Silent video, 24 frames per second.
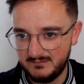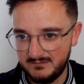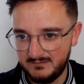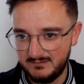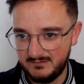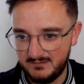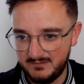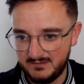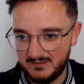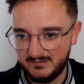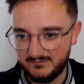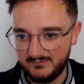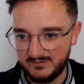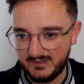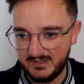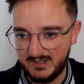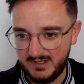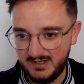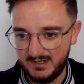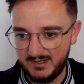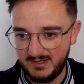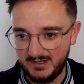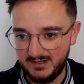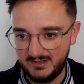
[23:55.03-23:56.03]
you never
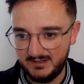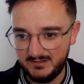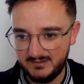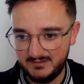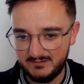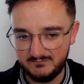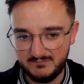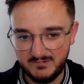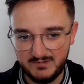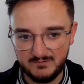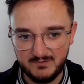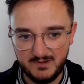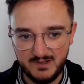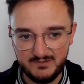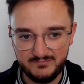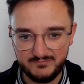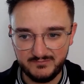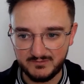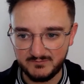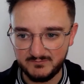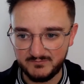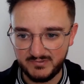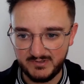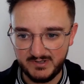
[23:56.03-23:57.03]
know, like, the way we're
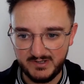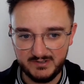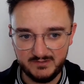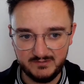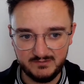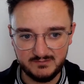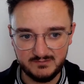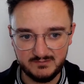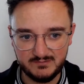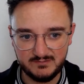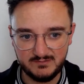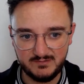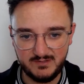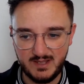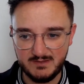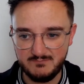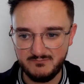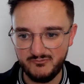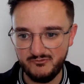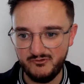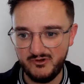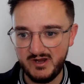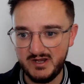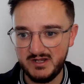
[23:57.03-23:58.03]
fucking playing. Get
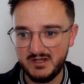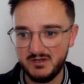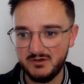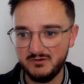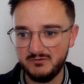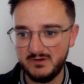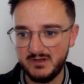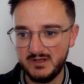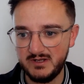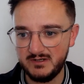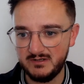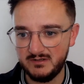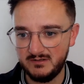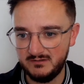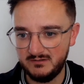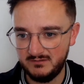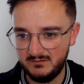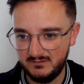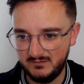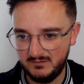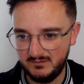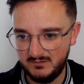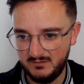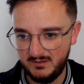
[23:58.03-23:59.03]
Mourinho in,
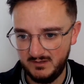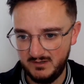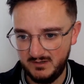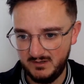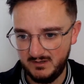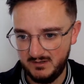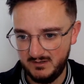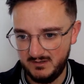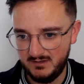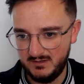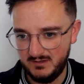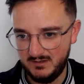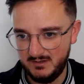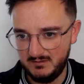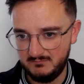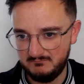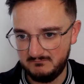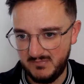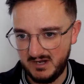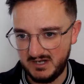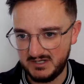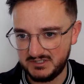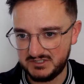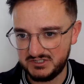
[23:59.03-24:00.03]

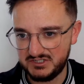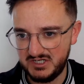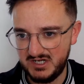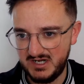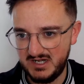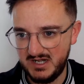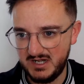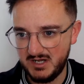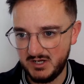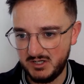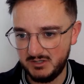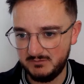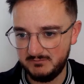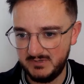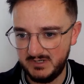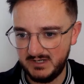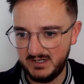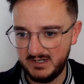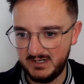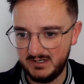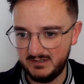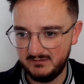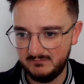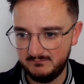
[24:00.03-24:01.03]
Mancini coming
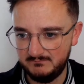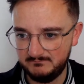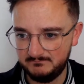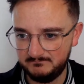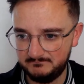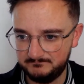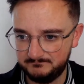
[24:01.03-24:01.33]
in.